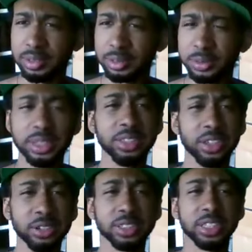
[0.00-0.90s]
It's really
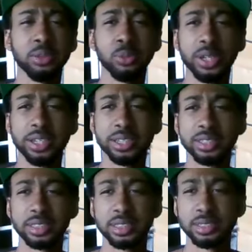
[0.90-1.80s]
13
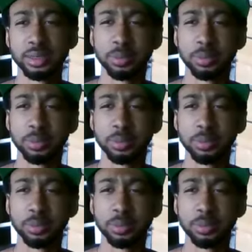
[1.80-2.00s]
ways